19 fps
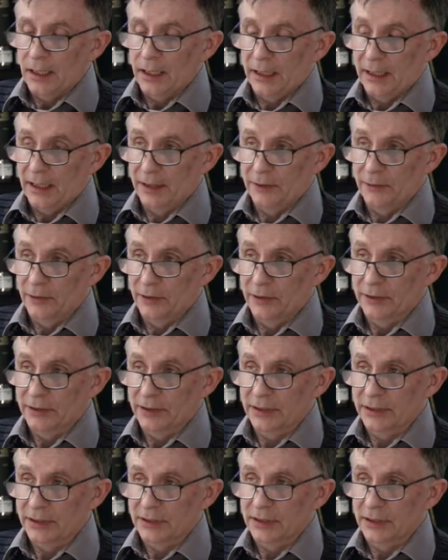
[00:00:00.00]
and I wrote
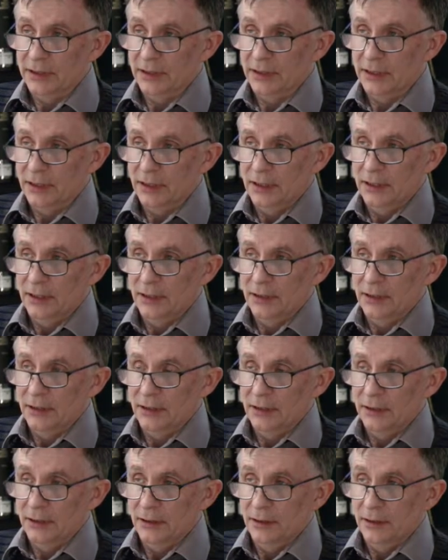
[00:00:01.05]
it
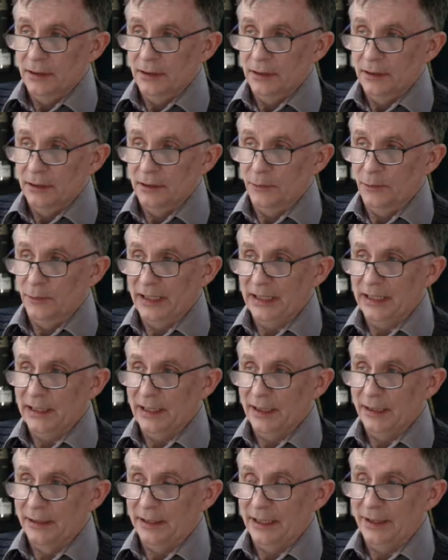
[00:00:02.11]
the
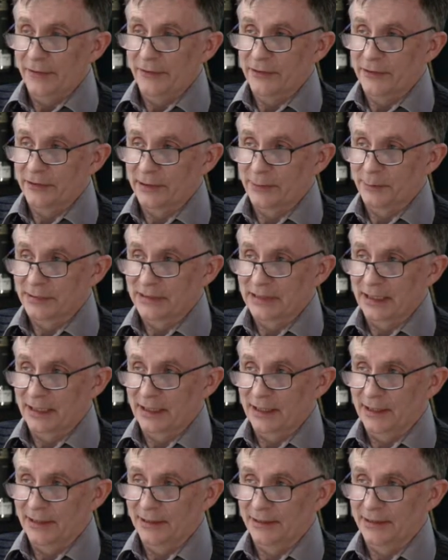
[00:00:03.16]
weekend after it was
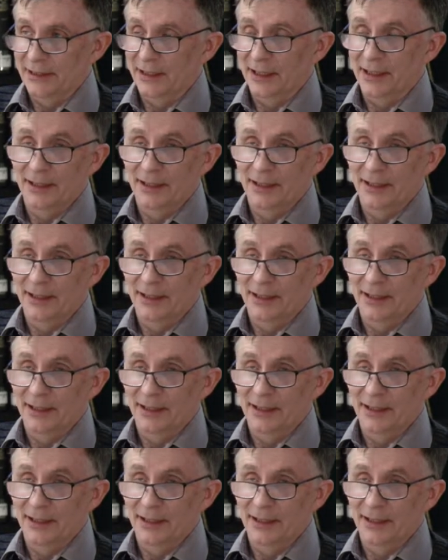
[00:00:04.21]
declared that